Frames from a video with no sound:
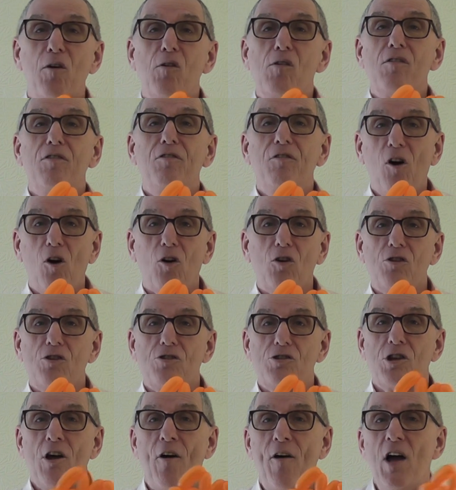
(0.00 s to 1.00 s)
or a
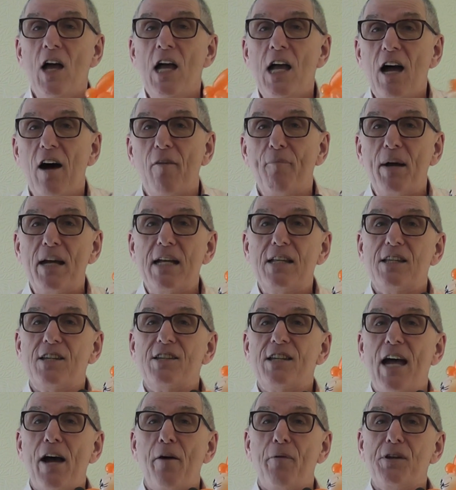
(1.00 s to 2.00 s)
fox. I made the
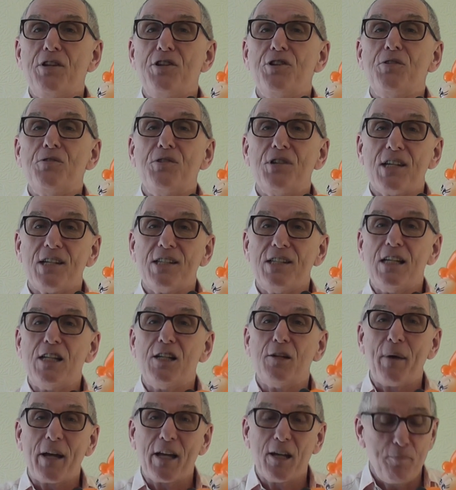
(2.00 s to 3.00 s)
tail in 260
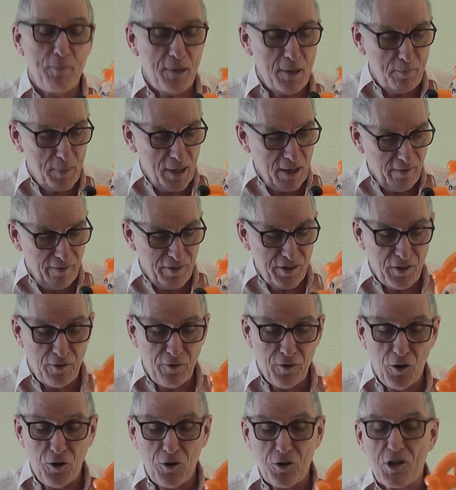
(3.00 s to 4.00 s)
to make it a bit bigger as a
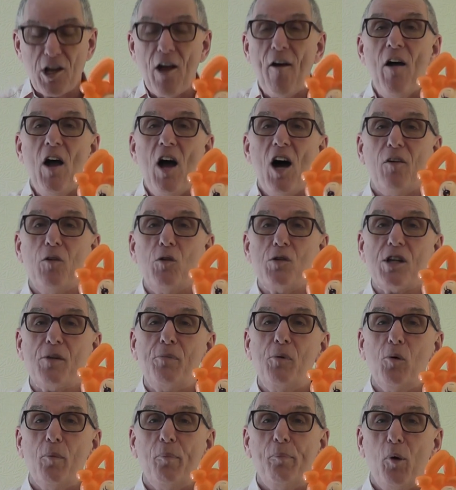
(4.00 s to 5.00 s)
fox. I also
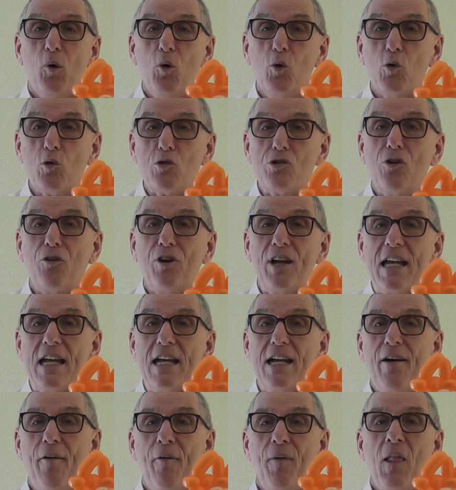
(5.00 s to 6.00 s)
put paws on
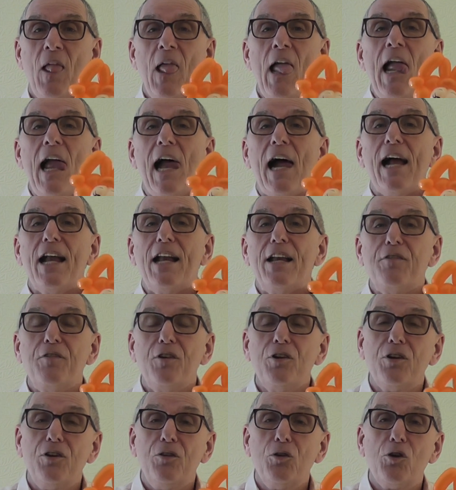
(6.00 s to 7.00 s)
here, and if
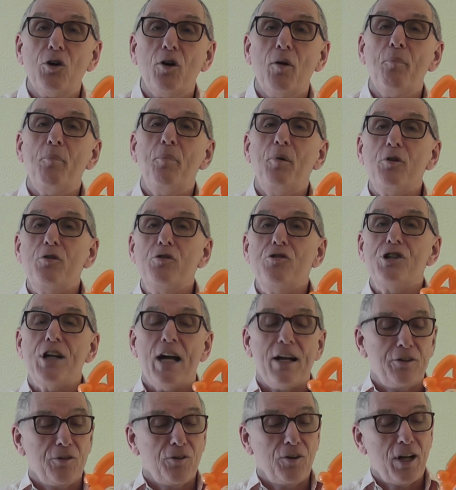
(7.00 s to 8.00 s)
you look on
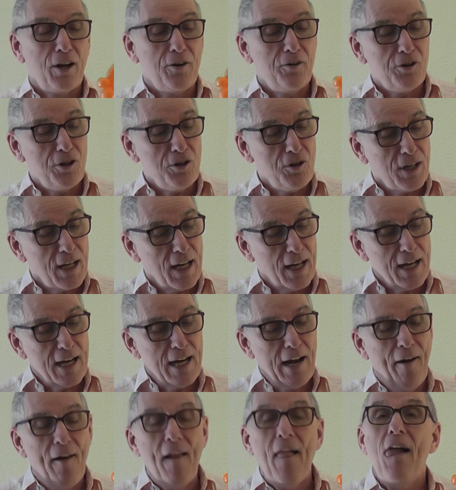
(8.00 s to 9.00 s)
balloonchat.co.uk,
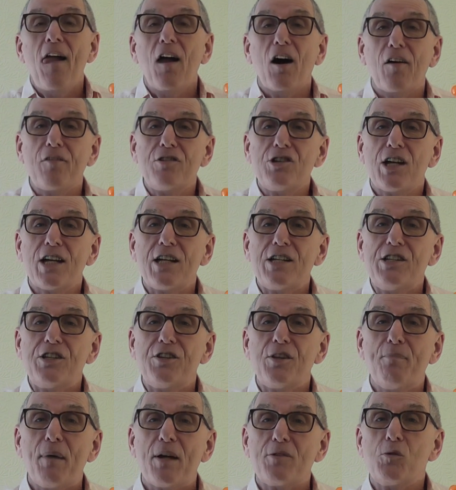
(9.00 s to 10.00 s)
I've changed
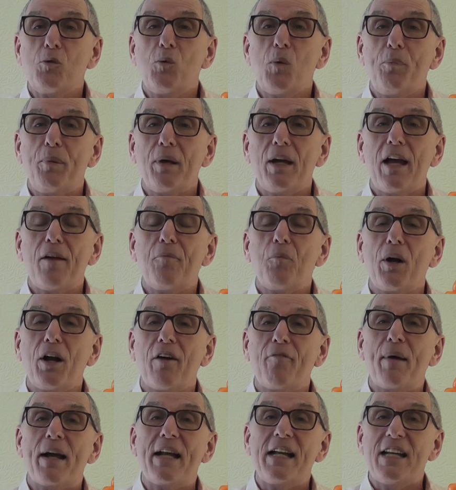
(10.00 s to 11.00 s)
the muzzle a bit when I've
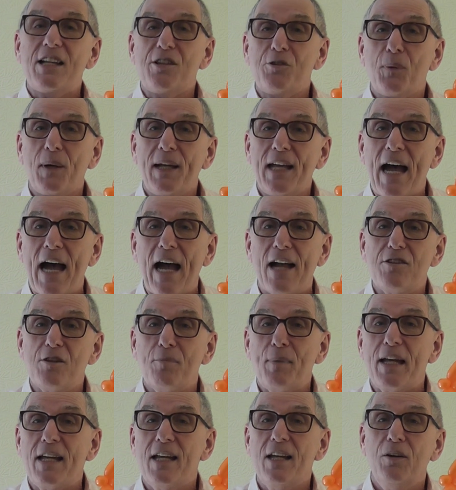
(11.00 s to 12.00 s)
made it into a cat to
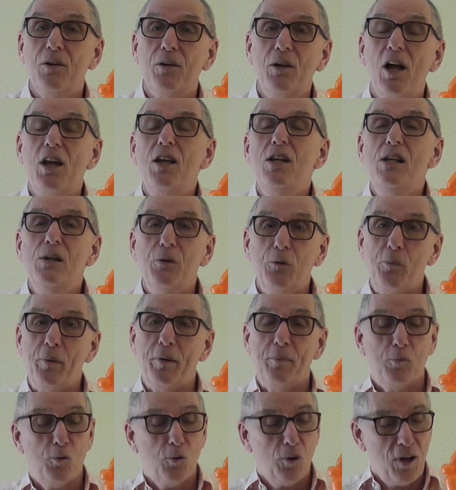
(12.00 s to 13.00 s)
make it a little
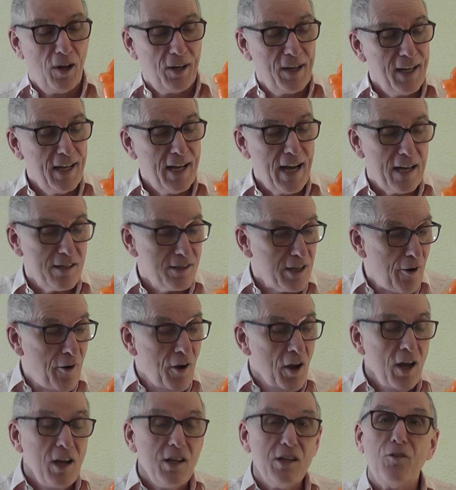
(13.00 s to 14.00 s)
bit more like a cat. So
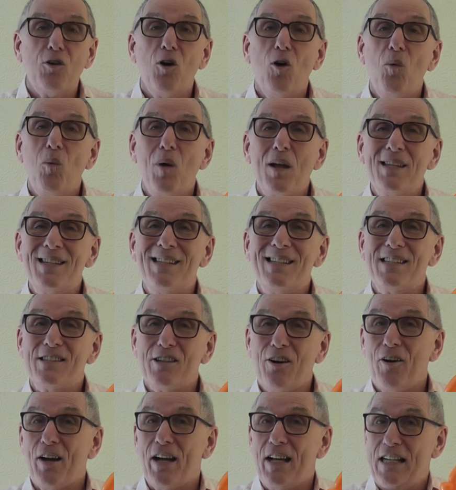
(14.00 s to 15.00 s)
you've got one
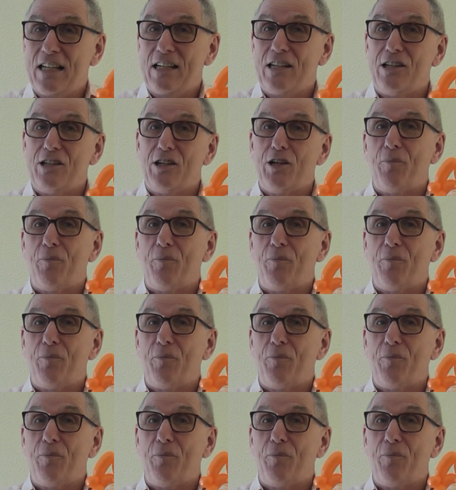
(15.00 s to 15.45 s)
design, and